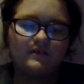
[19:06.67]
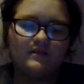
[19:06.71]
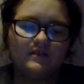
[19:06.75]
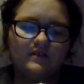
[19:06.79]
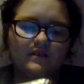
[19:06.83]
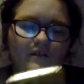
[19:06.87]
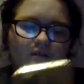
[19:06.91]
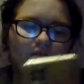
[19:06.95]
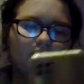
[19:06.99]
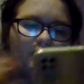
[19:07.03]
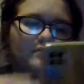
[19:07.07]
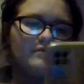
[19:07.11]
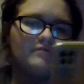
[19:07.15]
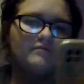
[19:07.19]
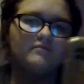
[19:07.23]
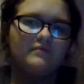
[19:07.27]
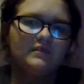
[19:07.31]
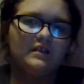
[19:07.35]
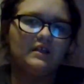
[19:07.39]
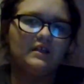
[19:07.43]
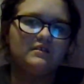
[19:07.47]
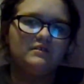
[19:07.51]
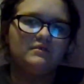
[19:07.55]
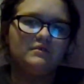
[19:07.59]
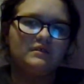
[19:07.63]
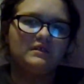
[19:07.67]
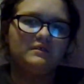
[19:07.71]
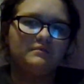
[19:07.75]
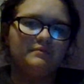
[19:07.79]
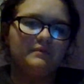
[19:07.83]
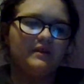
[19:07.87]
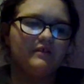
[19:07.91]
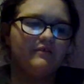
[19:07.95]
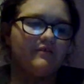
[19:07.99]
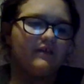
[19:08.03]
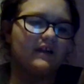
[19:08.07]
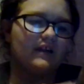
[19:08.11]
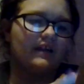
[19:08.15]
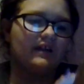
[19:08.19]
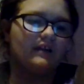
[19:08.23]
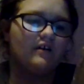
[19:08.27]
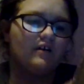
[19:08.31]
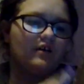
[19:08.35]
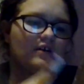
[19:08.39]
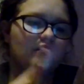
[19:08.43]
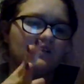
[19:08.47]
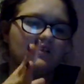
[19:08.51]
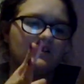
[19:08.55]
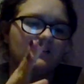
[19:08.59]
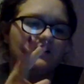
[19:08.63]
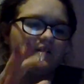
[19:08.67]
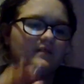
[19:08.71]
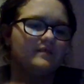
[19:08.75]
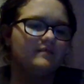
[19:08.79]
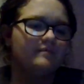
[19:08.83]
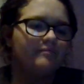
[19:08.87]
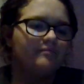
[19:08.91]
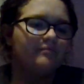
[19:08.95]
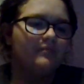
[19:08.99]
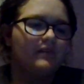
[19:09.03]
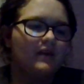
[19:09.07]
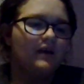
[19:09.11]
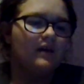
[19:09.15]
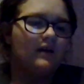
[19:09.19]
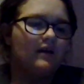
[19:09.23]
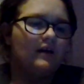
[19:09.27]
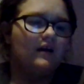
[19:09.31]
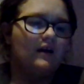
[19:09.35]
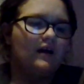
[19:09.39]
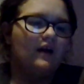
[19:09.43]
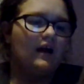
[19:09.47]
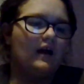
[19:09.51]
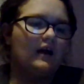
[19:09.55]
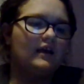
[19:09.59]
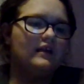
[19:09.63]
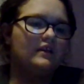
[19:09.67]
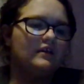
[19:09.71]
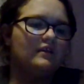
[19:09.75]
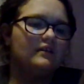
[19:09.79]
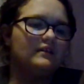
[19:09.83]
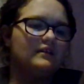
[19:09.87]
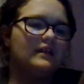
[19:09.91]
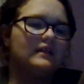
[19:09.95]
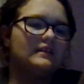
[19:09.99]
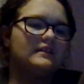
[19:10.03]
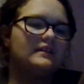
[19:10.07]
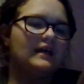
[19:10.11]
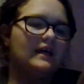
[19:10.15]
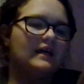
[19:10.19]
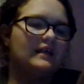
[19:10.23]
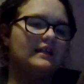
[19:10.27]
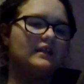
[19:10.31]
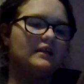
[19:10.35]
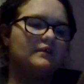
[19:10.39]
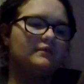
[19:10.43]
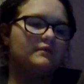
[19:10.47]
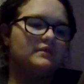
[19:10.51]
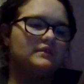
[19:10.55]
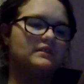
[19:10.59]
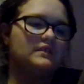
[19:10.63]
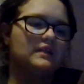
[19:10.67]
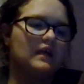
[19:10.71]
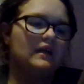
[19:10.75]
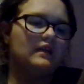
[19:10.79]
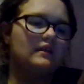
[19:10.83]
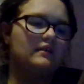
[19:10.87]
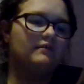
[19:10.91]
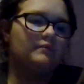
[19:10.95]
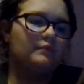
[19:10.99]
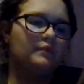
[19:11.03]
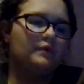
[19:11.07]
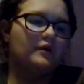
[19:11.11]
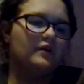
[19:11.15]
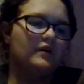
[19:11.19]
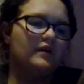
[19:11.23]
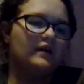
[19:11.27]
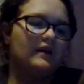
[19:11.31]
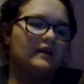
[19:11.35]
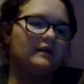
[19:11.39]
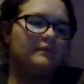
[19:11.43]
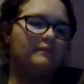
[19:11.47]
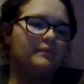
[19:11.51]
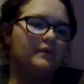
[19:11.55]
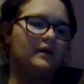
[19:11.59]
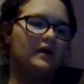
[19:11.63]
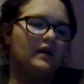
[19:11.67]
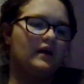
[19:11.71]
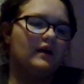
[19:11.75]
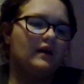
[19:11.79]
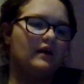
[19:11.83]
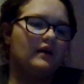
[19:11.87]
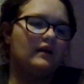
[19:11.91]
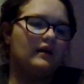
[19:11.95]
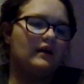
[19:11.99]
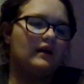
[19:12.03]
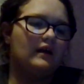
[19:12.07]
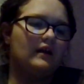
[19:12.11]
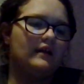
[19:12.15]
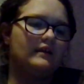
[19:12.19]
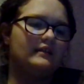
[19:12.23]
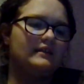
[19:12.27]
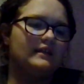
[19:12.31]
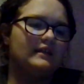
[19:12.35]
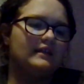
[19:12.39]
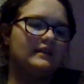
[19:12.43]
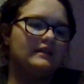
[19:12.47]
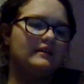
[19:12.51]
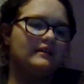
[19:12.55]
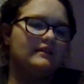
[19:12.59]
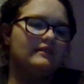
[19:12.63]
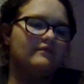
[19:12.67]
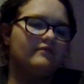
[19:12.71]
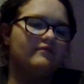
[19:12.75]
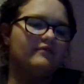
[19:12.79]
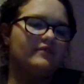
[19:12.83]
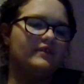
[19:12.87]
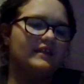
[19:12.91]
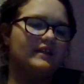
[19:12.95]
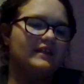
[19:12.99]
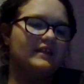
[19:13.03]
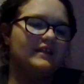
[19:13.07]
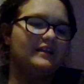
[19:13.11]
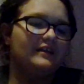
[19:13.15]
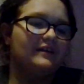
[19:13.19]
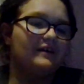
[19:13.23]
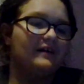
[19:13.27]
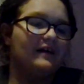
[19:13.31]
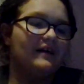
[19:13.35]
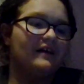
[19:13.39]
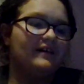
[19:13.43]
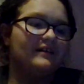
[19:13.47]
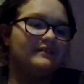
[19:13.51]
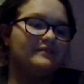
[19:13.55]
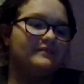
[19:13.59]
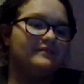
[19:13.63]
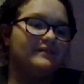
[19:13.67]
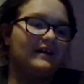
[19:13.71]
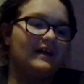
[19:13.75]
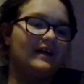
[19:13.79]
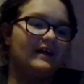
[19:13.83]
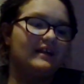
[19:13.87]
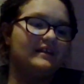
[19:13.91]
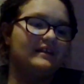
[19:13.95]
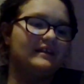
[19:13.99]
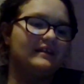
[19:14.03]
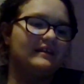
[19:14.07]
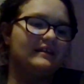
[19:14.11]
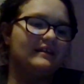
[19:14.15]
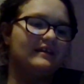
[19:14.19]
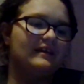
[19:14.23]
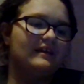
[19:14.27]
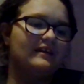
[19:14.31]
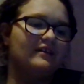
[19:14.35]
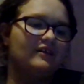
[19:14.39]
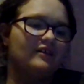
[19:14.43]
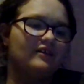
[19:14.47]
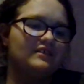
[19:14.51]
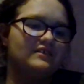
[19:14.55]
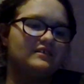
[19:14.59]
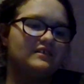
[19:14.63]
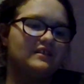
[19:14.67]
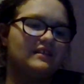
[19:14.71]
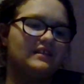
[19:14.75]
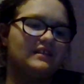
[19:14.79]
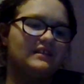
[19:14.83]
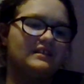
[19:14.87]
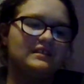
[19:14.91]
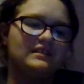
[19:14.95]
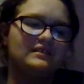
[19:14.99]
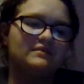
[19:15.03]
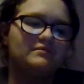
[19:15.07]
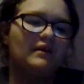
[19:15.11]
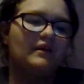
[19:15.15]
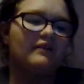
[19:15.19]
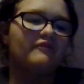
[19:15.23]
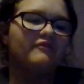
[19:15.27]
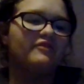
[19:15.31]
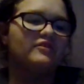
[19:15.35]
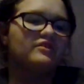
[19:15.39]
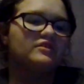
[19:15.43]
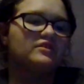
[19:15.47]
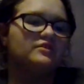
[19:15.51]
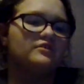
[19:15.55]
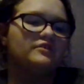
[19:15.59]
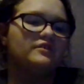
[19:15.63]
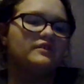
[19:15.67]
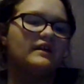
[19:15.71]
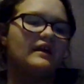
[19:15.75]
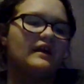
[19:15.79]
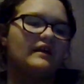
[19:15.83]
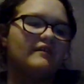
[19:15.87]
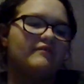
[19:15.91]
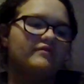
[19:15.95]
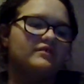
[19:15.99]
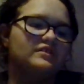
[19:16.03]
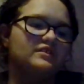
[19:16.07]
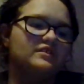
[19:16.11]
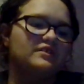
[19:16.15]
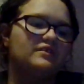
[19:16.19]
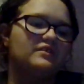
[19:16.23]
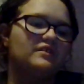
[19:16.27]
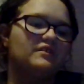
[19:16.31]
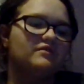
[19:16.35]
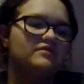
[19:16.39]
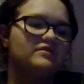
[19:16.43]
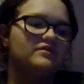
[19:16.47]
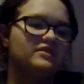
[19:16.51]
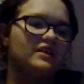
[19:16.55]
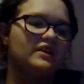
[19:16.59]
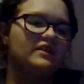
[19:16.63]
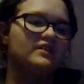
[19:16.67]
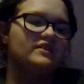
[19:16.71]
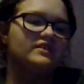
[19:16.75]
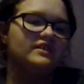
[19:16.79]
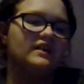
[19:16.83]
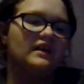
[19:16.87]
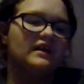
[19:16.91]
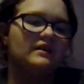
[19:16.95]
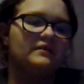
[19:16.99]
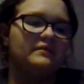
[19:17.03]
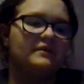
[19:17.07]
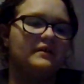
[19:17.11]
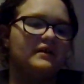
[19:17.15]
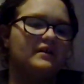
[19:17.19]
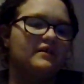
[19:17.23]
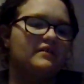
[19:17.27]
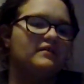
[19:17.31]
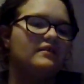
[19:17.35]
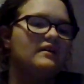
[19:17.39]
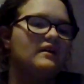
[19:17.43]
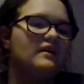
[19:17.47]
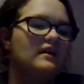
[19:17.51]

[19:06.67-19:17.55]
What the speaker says: So, this was me writing author. I know that the ending was kind of boring, but I didn't really know how to end it, and also, this is my first story ever, so don't judge, LOL.